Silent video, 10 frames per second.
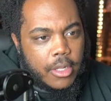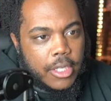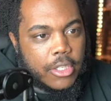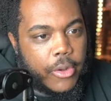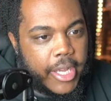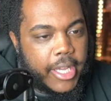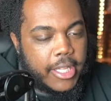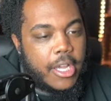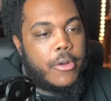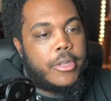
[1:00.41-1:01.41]
Let's go ahead and get to
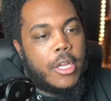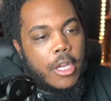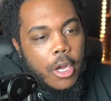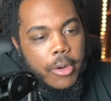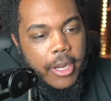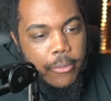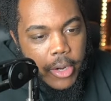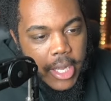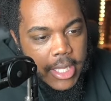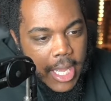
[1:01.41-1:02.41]
going. All right, we're
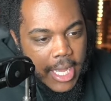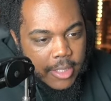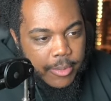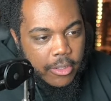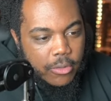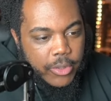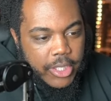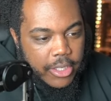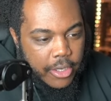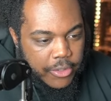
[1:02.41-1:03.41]
in the hospital. We
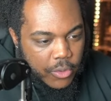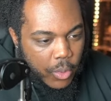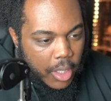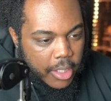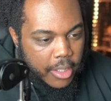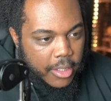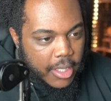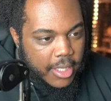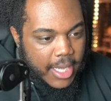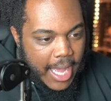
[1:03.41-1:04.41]
see nurses walking.
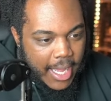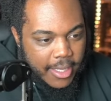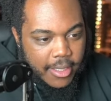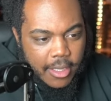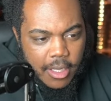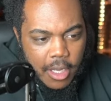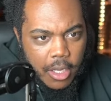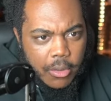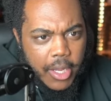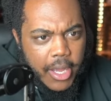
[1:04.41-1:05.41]
Gone.
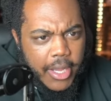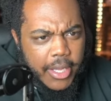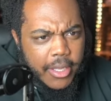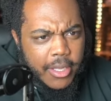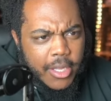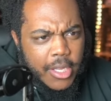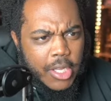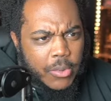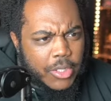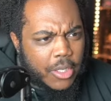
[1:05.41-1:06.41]
Okay.
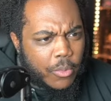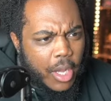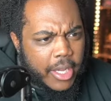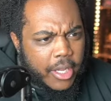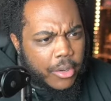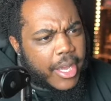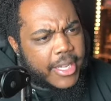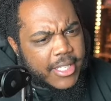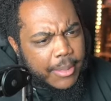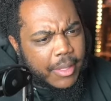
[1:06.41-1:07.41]
We see them walking. Okay,
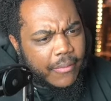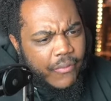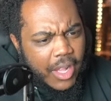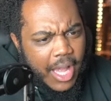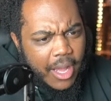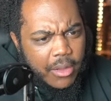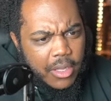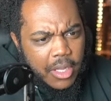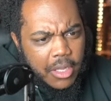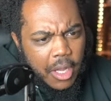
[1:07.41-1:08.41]
something fell out.
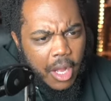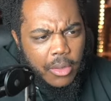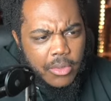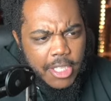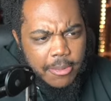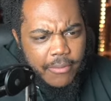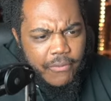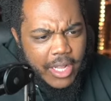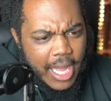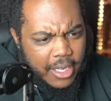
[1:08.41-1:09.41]
Oh, something
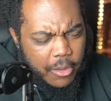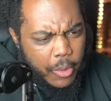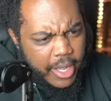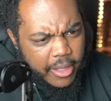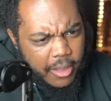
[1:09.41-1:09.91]
fell out of. Wait.